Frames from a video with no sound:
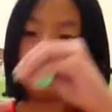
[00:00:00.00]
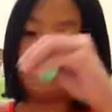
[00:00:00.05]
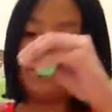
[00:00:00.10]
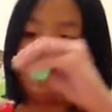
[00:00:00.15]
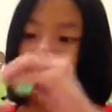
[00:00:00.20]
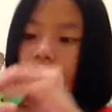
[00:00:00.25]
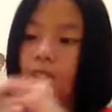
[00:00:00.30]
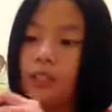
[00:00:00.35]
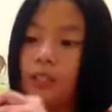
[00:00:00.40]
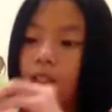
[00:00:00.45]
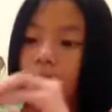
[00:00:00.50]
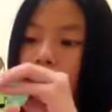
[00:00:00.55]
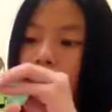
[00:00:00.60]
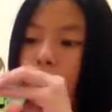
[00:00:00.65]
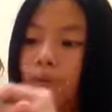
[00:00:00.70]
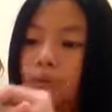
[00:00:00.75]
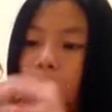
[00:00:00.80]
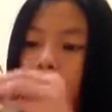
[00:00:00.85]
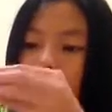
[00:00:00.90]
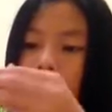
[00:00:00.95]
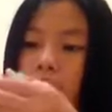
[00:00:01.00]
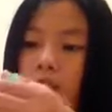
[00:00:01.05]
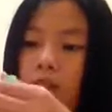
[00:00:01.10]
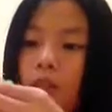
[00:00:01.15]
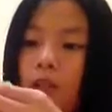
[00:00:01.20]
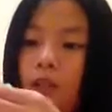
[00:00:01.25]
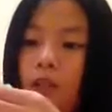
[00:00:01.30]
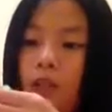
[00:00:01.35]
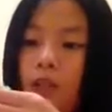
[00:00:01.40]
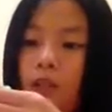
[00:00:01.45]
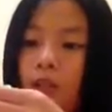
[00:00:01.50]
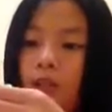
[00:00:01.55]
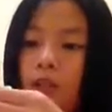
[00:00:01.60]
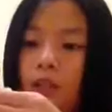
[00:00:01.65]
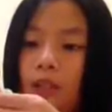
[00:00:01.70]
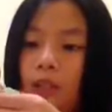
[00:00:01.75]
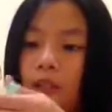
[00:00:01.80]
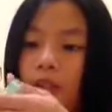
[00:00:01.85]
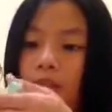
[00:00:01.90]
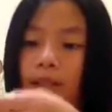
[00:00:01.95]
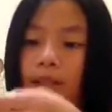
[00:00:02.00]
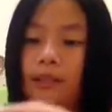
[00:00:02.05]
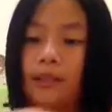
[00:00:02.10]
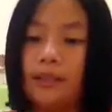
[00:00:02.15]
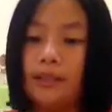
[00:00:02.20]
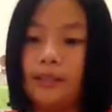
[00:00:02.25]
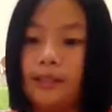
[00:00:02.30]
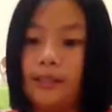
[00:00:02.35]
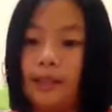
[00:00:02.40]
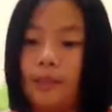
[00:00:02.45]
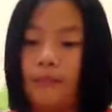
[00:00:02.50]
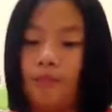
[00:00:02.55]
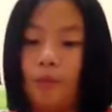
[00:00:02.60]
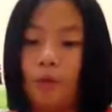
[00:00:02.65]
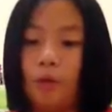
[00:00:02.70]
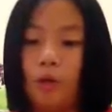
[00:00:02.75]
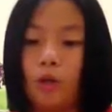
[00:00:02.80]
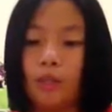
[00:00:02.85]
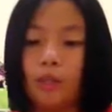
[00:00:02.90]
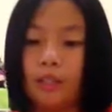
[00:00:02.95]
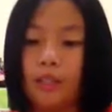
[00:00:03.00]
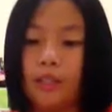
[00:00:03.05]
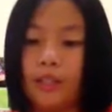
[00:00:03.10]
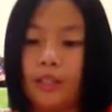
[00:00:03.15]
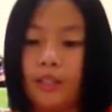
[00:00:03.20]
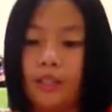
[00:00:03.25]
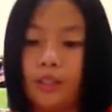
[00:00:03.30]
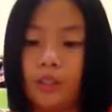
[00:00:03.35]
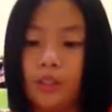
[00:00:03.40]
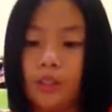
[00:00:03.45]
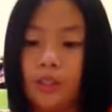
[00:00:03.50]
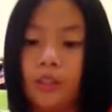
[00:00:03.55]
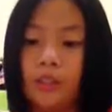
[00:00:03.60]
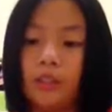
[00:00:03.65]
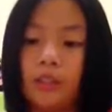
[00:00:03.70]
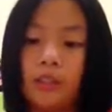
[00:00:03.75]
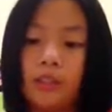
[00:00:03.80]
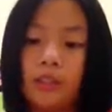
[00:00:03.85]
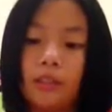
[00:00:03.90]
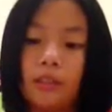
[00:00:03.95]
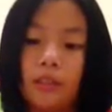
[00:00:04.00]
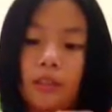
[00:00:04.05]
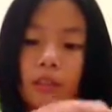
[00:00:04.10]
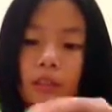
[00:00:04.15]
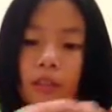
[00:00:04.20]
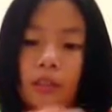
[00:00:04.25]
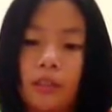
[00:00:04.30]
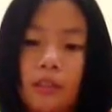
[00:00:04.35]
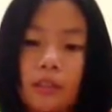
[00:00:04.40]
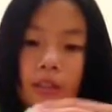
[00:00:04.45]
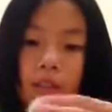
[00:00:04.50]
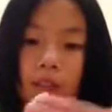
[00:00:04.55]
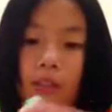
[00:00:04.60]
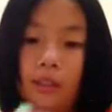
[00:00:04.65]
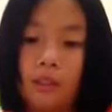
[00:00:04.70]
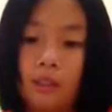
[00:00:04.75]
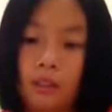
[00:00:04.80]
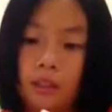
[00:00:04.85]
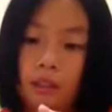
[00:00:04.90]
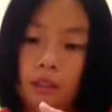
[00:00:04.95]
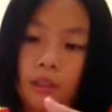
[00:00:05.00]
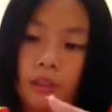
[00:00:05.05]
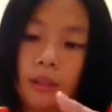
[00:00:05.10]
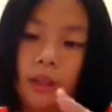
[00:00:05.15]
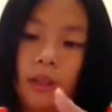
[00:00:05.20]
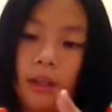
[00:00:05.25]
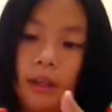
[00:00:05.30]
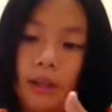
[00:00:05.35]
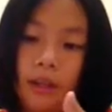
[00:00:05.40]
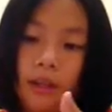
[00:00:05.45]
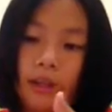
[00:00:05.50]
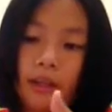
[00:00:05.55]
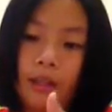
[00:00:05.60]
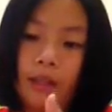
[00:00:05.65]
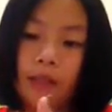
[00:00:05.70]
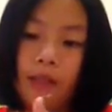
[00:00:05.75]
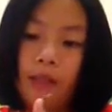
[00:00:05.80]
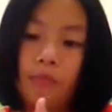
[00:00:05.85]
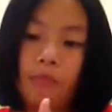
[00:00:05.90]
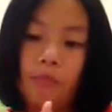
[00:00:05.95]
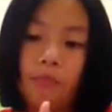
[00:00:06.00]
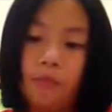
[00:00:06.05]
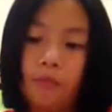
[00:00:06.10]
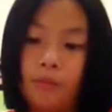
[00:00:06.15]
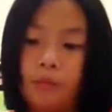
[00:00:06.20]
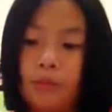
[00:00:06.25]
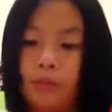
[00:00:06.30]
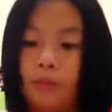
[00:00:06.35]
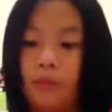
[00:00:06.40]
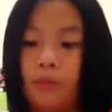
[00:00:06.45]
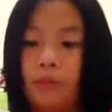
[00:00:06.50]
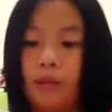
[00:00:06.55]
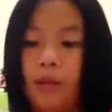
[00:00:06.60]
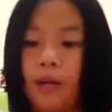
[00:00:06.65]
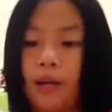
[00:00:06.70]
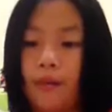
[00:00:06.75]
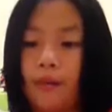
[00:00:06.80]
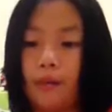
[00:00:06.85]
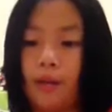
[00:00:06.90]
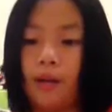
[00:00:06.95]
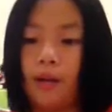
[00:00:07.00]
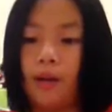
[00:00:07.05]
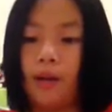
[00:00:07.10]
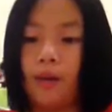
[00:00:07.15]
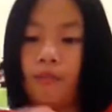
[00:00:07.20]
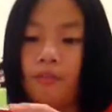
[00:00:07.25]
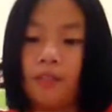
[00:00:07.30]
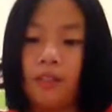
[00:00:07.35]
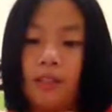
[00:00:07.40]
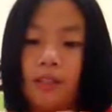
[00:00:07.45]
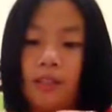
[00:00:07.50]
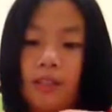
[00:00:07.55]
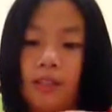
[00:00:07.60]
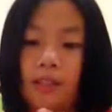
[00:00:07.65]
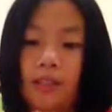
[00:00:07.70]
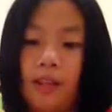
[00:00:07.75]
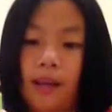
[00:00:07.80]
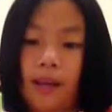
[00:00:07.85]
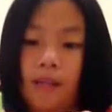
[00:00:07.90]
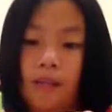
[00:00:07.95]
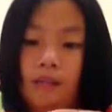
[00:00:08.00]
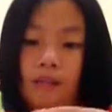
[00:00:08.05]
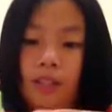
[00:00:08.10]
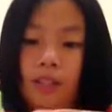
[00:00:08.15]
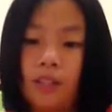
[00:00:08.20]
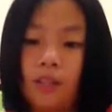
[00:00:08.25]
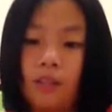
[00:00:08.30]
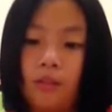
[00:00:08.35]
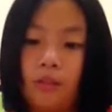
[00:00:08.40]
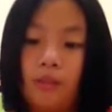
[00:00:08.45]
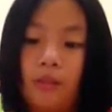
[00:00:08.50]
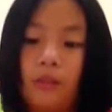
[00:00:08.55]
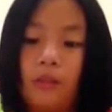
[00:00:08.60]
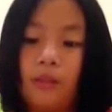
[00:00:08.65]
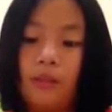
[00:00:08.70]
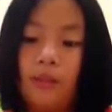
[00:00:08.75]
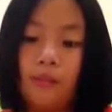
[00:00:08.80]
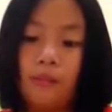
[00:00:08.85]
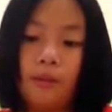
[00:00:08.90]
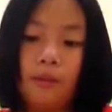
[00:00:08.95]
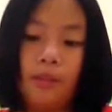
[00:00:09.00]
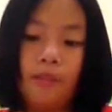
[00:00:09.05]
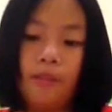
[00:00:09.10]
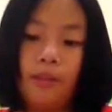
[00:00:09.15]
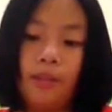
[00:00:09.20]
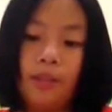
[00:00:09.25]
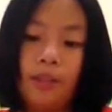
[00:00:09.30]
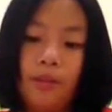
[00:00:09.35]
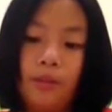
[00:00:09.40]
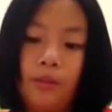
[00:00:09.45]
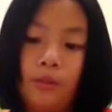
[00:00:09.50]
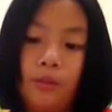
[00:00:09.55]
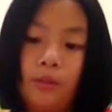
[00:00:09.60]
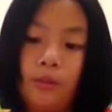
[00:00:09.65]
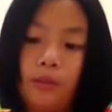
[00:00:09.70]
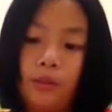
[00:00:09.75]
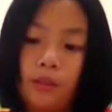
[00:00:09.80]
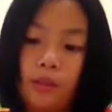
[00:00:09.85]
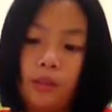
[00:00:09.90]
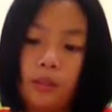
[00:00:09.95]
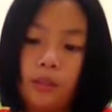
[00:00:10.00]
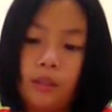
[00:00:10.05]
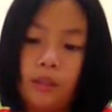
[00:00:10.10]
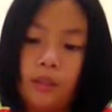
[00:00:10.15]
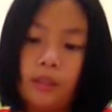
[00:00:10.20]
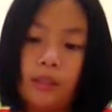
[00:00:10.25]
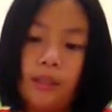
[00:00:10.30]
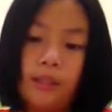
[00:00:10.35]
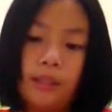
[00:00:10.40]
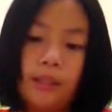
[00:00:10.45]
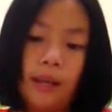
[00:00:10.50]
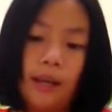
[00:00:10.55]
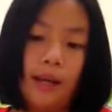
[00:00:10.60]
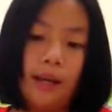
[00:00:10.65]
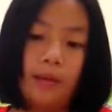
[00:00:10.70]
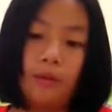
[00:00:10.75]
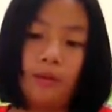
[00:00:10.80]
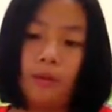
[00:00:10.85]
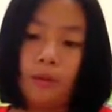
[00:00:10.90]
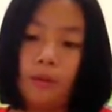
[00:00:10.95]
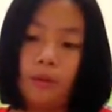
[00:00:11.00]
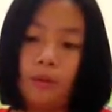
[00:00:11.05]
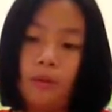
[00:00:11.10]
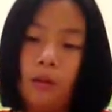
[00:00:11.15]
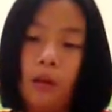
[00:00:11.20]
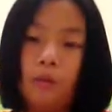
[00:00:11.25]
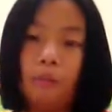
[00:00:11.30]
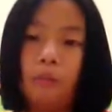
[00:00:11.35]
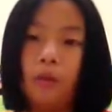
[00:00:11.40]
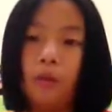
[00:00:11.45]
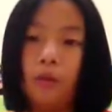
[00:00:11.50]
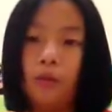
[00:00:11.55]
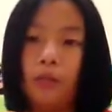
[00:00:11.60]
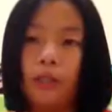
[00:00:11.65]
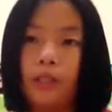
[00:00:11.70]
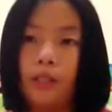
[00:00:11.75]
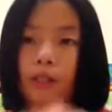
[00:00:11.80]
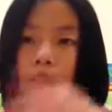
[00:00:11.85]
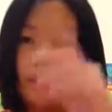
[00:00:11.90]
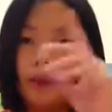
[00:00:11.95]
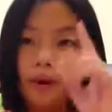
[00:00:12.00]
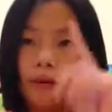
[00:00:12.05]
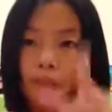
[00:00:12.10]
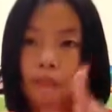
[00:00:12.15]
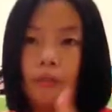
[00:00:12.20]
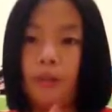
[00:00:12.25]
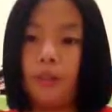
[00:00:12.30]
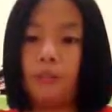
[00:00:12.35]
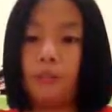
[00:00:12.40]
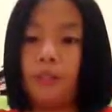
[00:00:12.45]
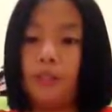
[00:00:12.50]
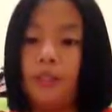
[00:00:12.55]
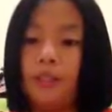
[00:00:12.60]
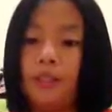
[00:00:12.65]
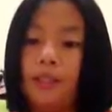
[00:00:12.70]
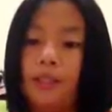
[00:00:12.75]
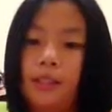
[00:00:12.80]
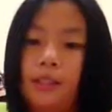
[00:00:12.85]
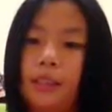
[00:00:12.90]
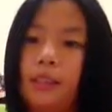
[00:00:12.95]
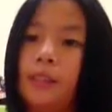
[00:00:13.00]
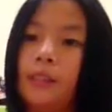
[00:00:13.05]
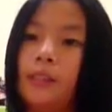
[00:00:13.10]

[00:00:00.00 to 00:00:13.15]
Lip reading: video, unless I have more containers. So I can't promise you I will have another slime video, but if I do, then I will upload it up immediately.